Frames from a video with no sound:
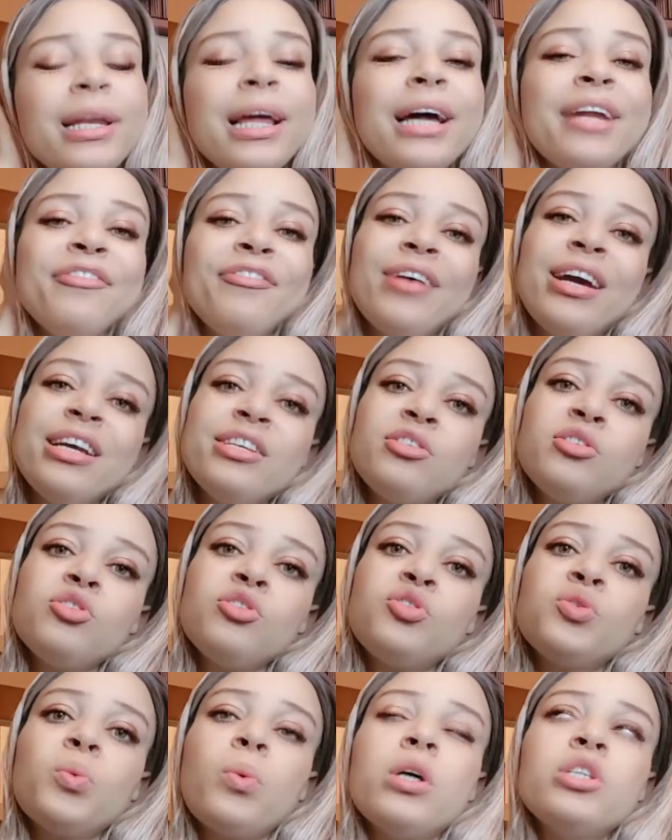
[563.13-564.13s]
advise you
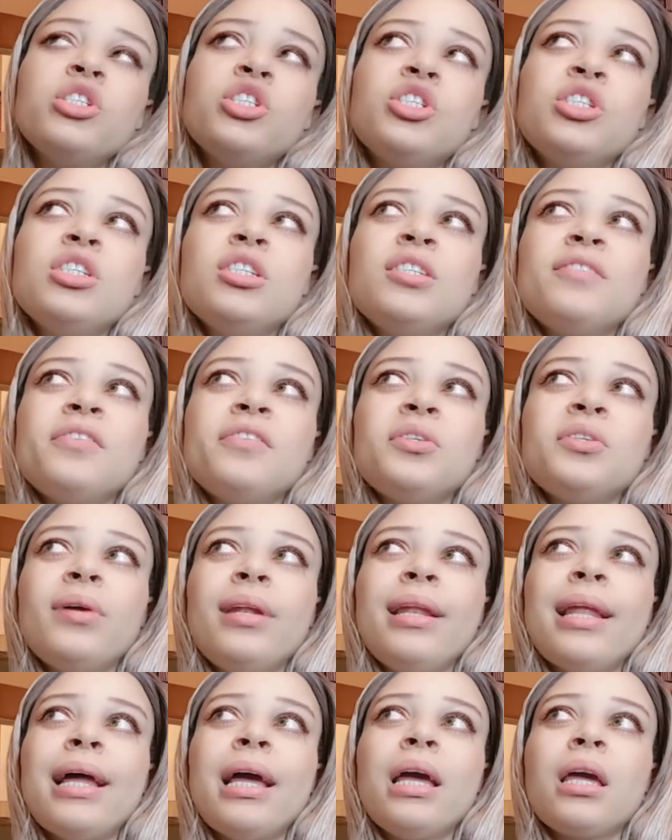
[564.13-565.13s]
to watch this video,
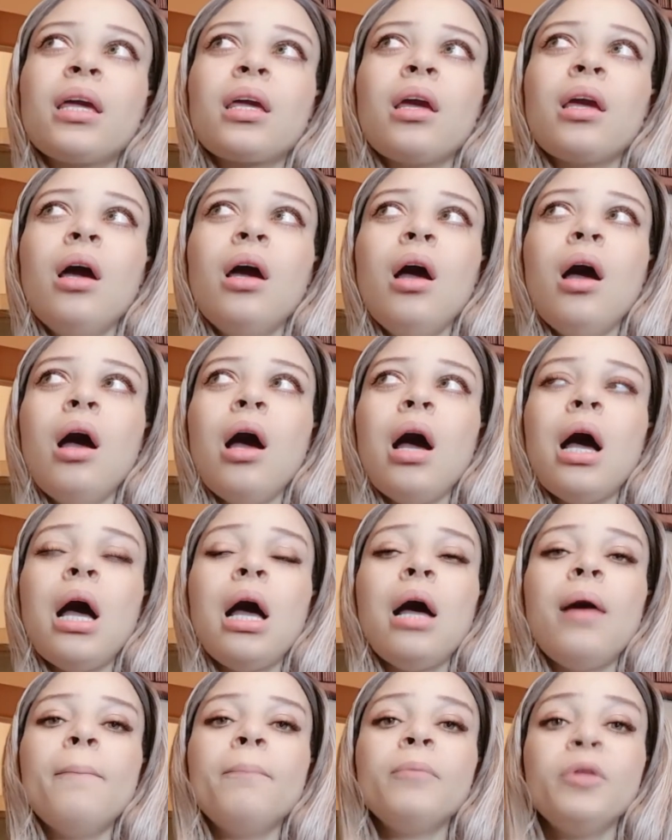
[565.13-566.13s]
like
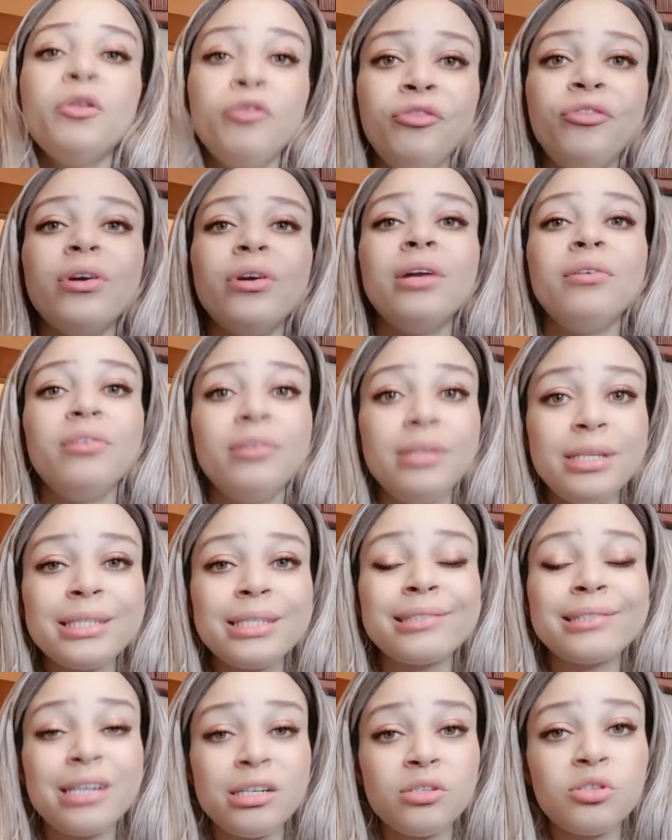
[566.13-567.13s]
if you are really
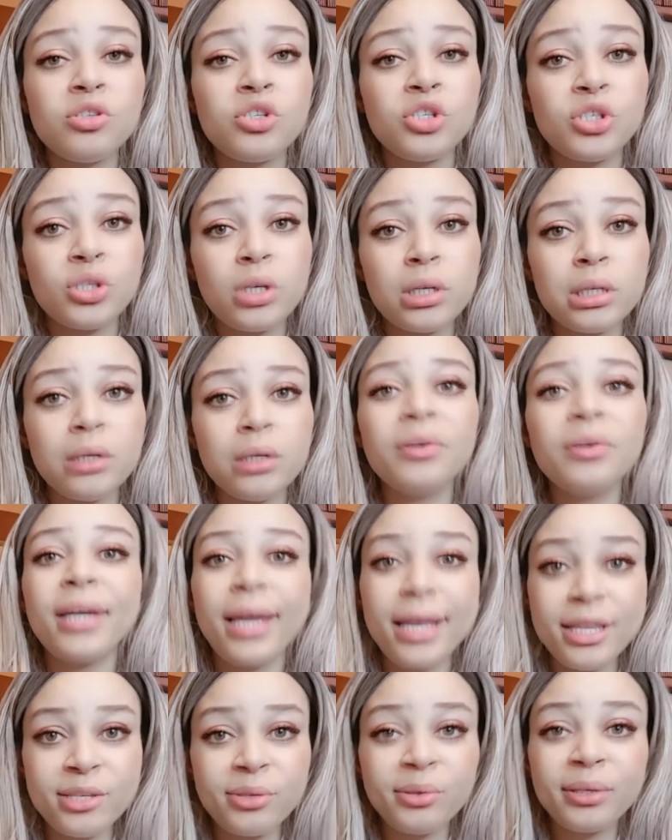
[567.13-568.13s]
trying to study,
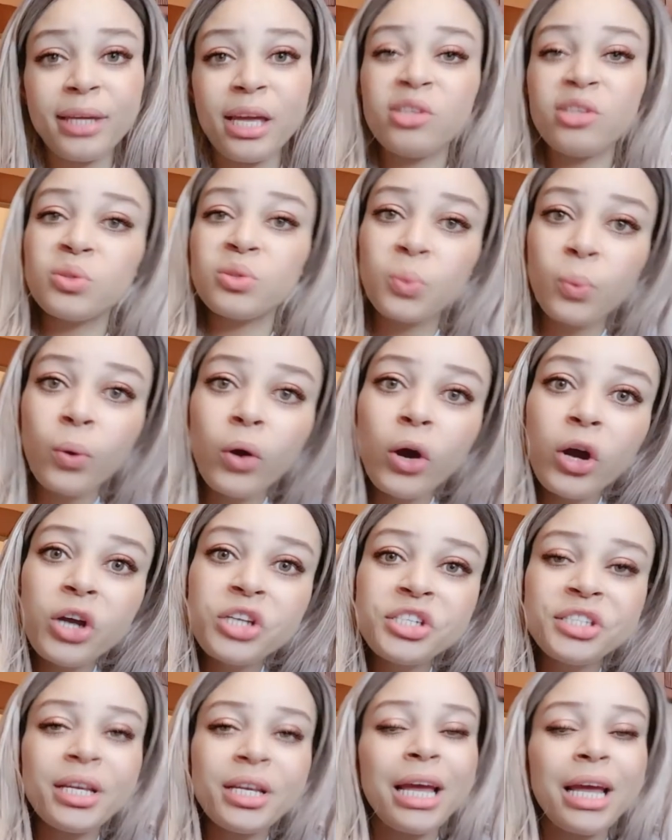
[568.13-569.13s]
okay, it's okay to
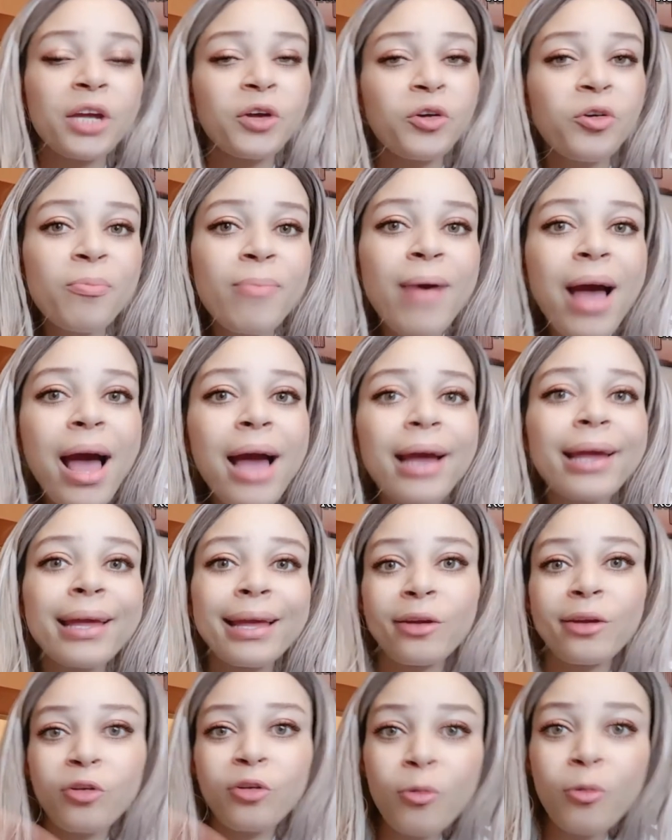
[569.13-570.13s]
watch and go back
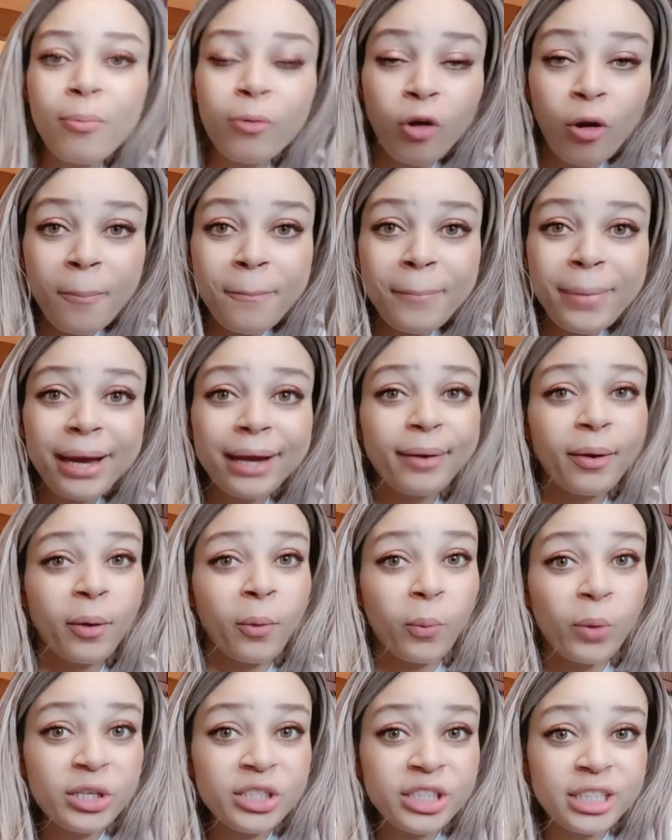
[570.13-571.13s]
and come back
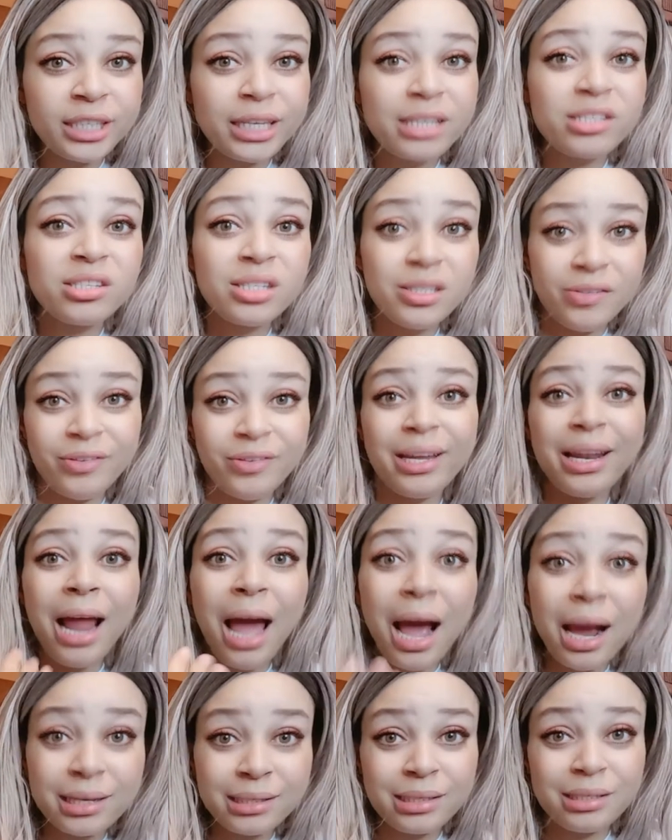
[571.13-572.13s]
and watch again, see if you can
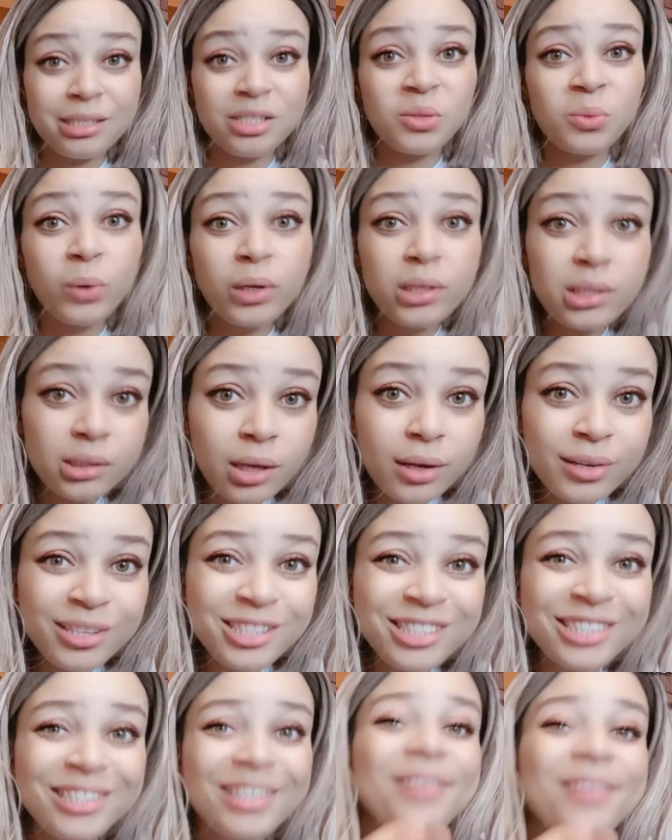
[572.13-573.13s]
answer these
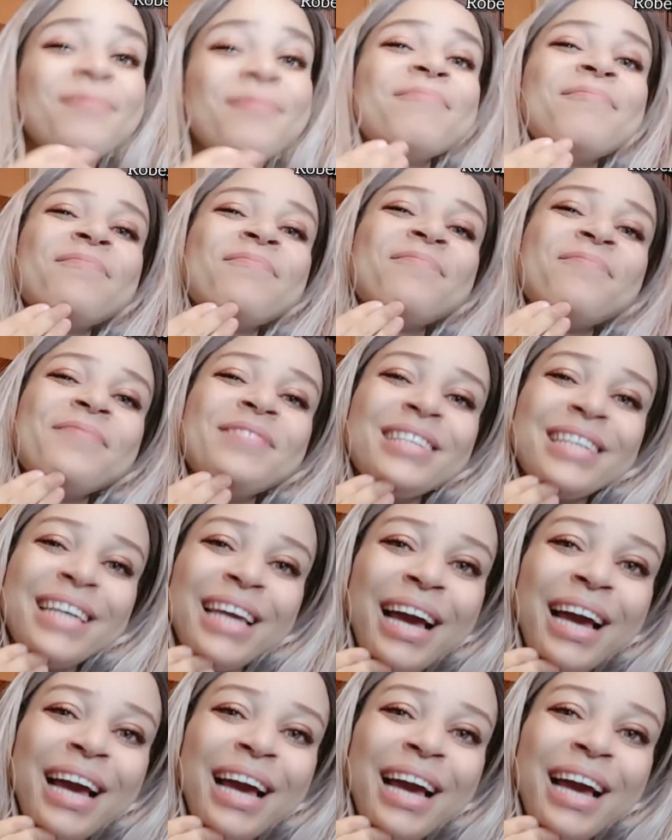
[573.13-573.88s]
questions. Yeah.